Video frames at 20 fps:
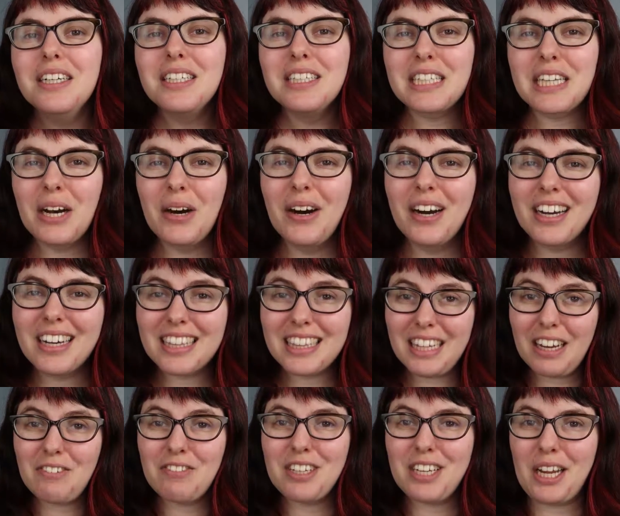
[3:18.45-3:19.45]
So I'd
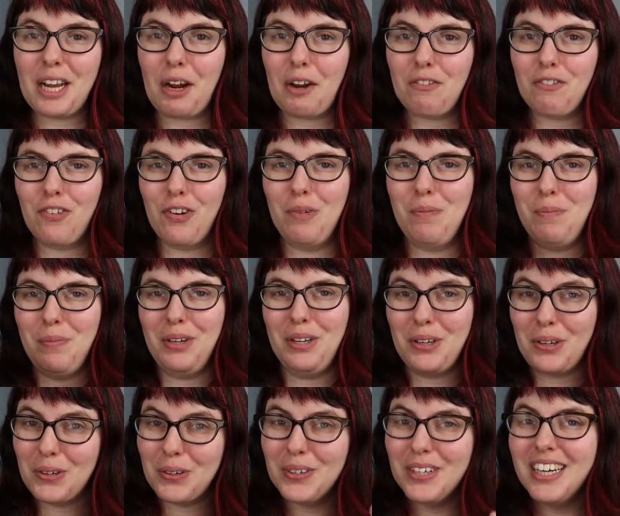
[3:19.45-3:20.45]
love to hear from
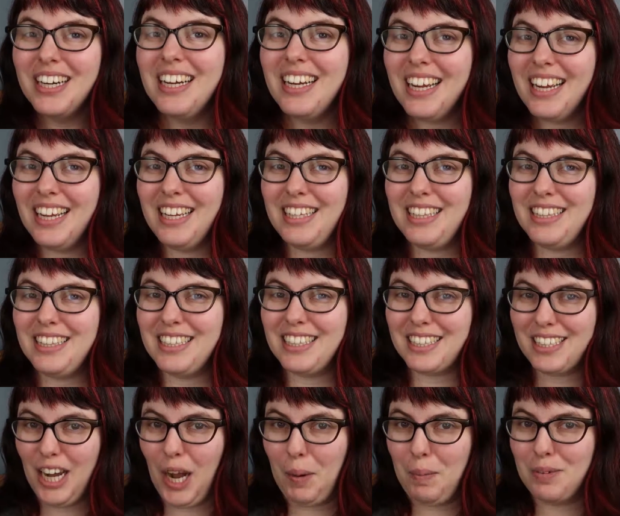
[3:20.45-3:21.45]
you in
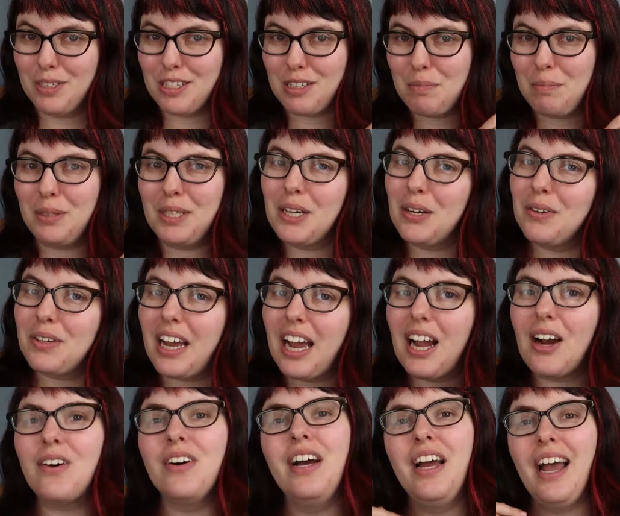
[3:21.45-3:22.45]
the comments below
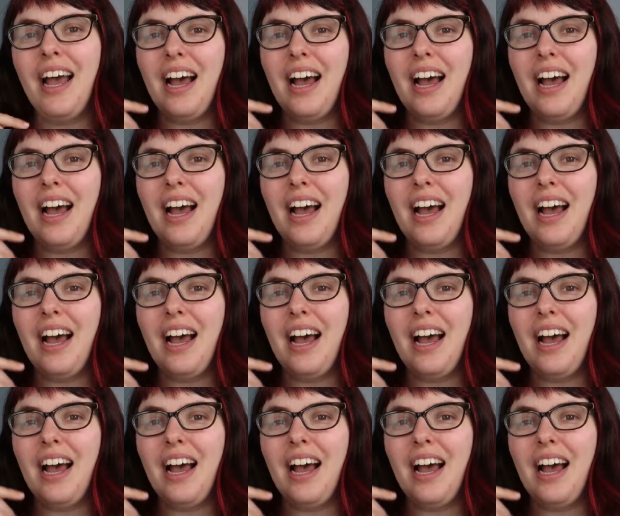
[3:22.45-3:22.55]
now.